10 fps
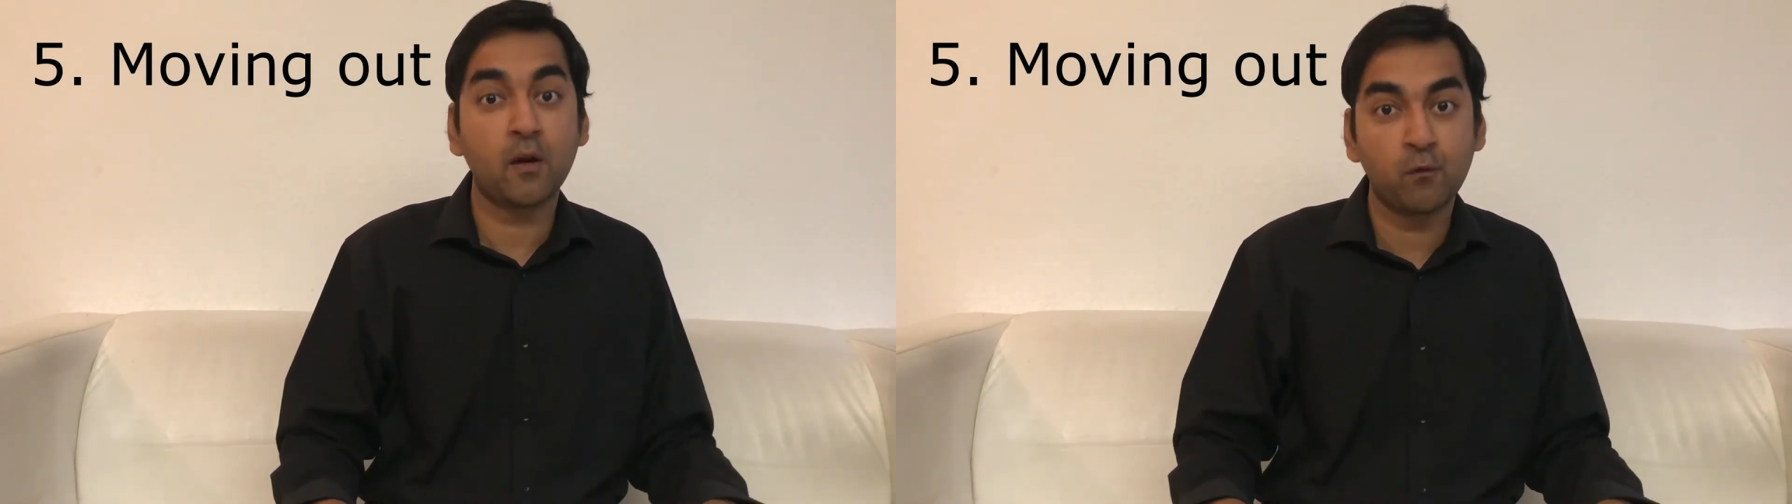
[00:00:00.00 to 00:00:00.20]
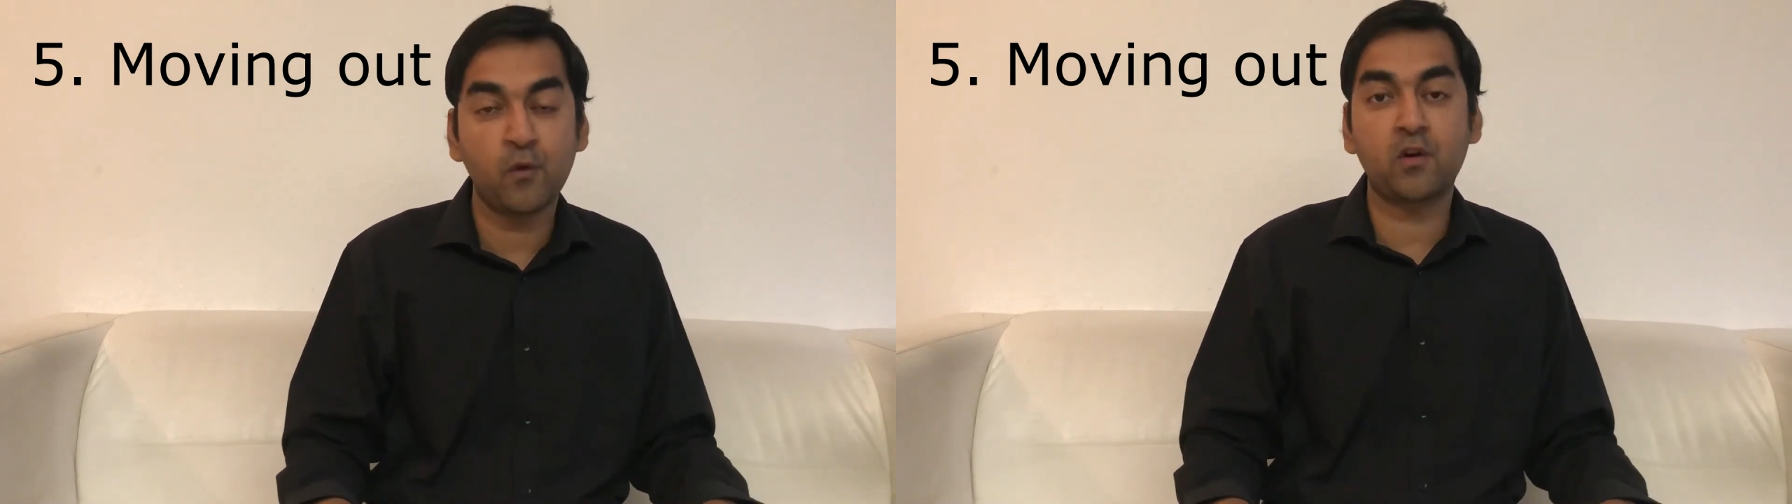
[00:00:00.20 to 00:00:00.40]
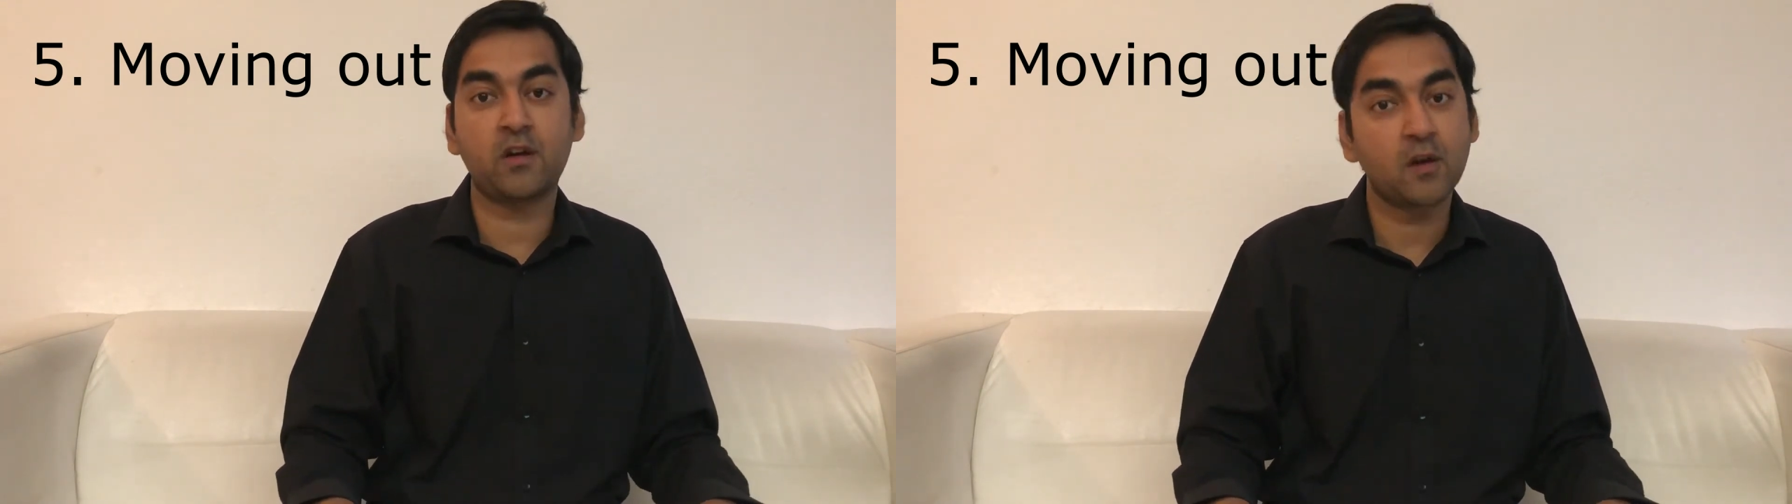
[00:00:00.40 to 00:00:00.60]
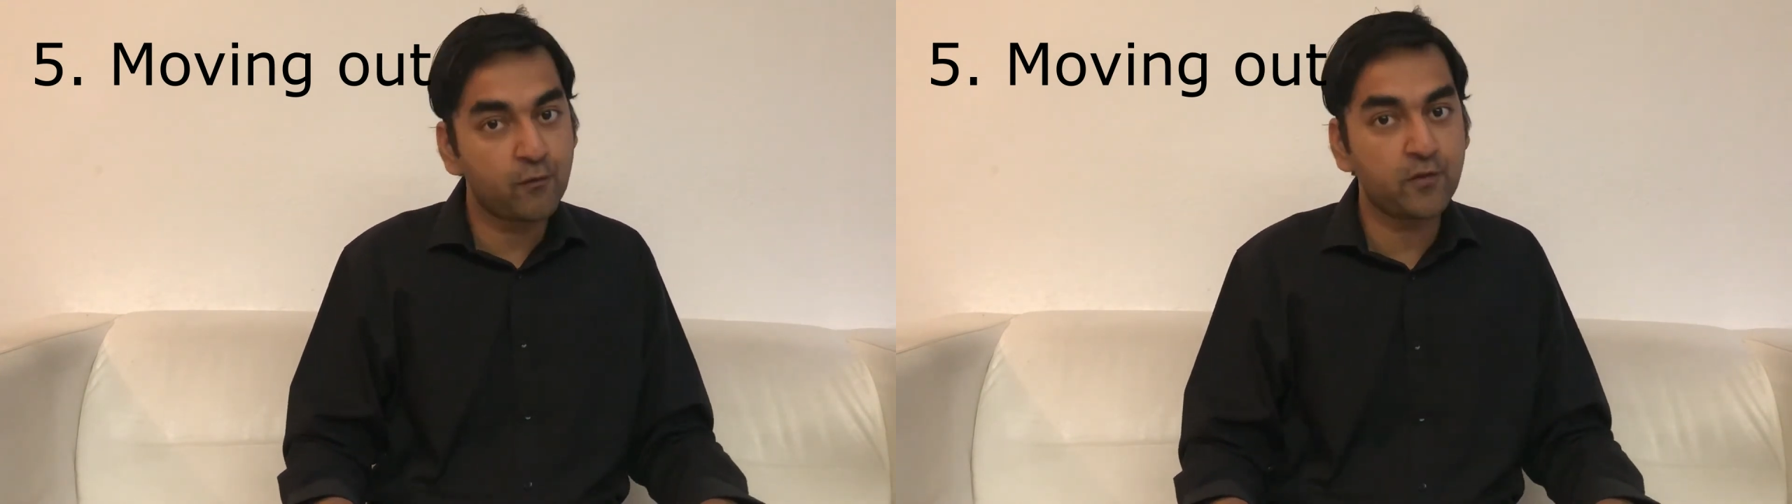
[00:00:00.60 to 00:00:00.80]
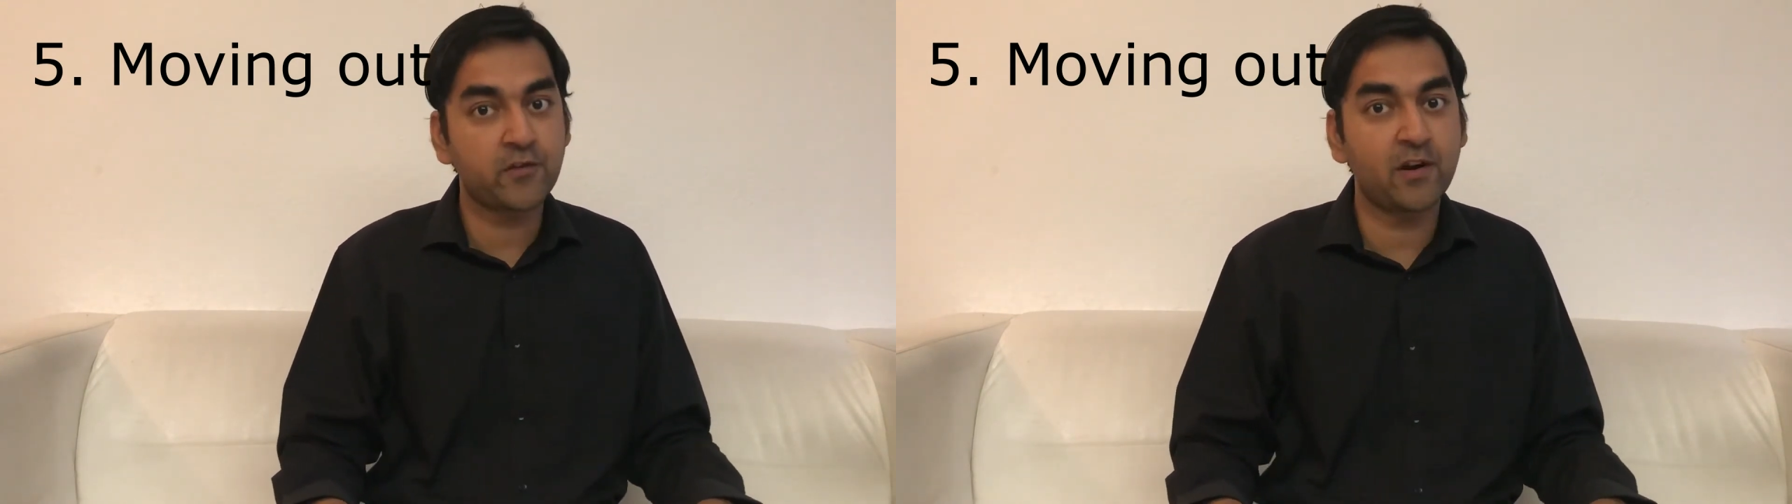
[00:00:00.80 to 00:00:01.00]
and work
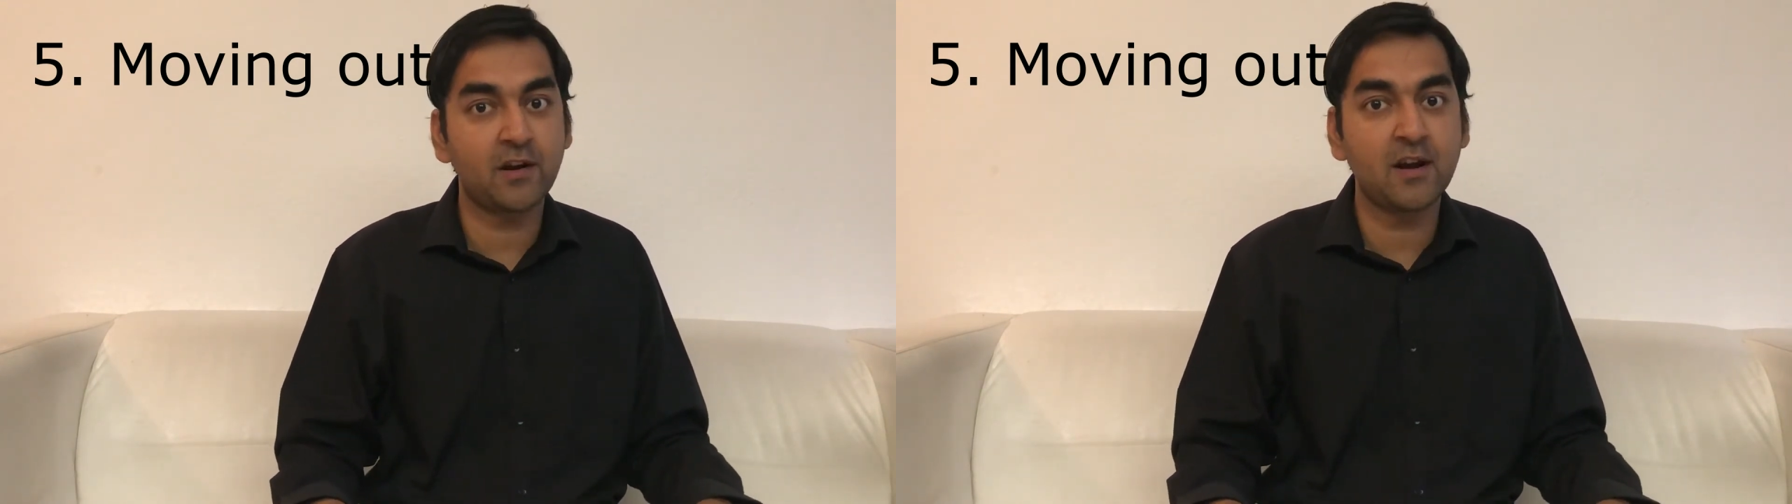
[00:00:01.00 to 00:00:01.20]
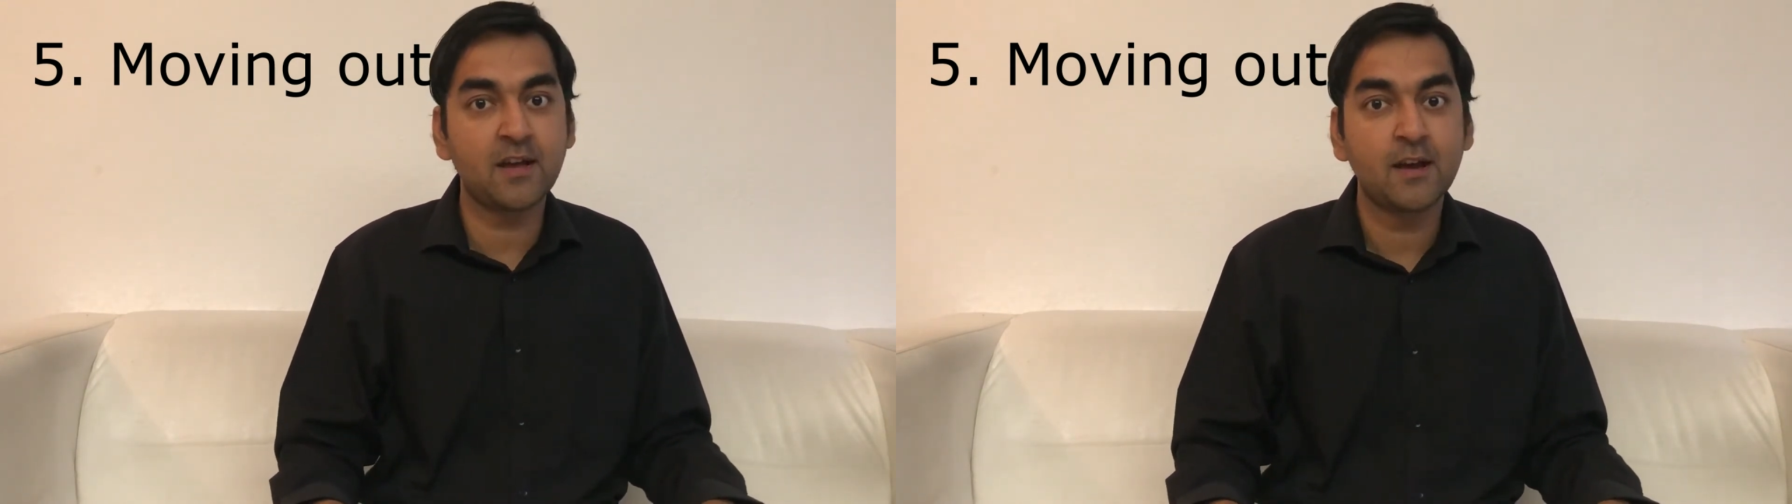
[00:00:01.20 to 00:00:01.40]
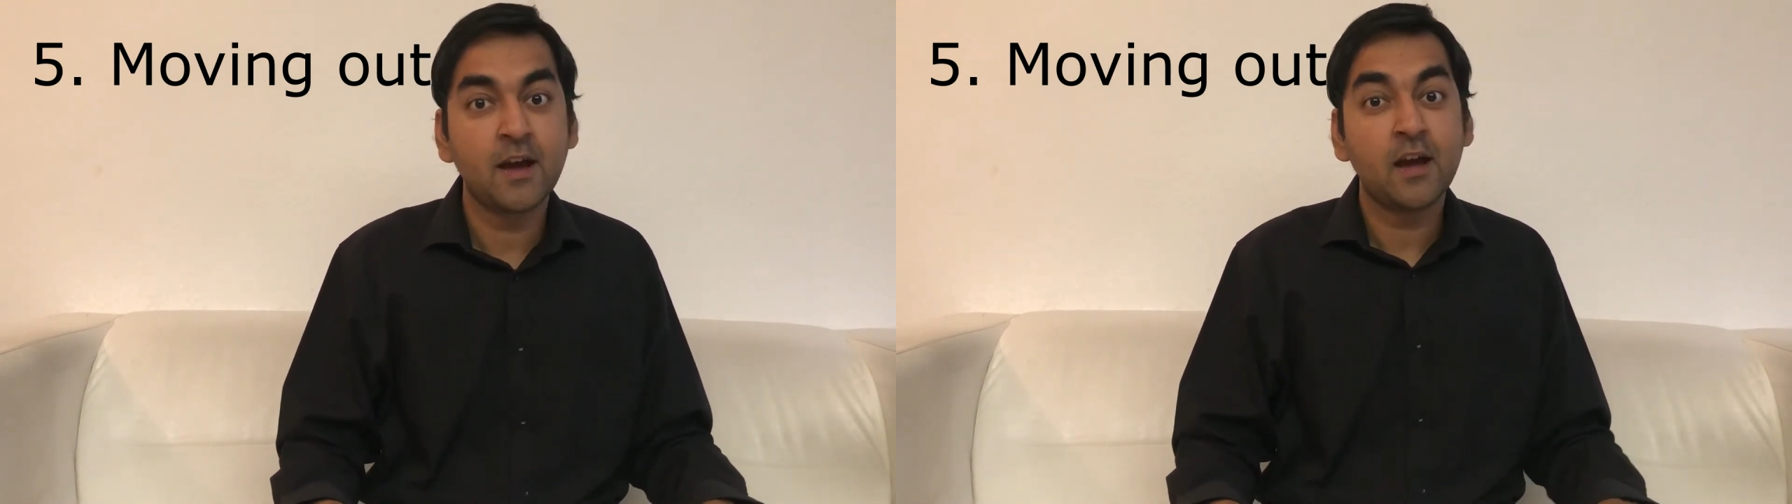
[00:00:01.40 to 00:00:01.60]
efficiently,